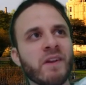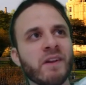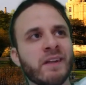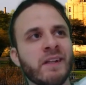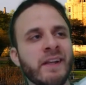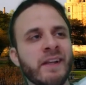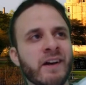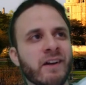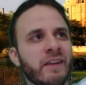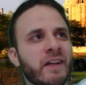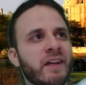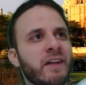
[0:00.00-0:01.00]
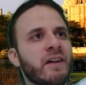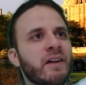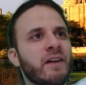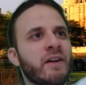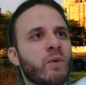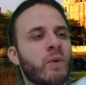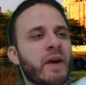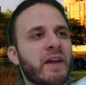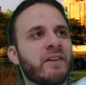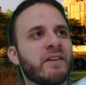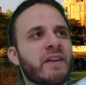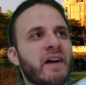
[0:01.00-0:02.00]
clearly
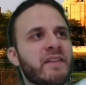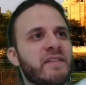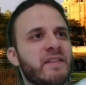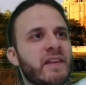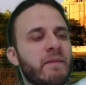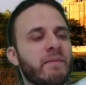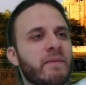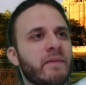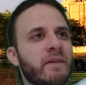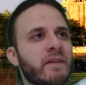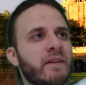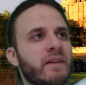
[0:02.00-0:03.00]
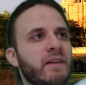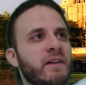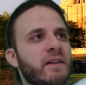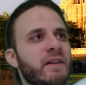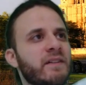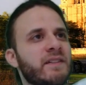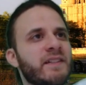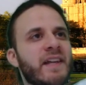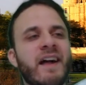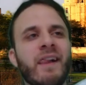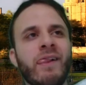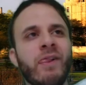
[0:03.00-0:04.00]
recognize them. They
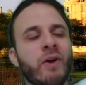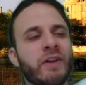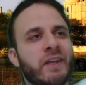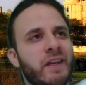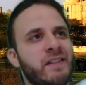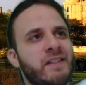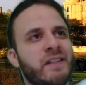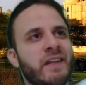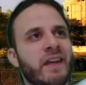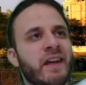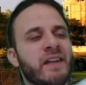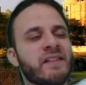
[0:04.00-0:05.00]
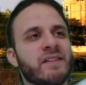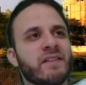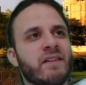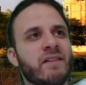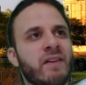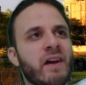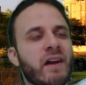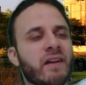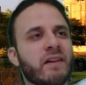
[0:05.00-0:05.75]
are looking sick as fuck.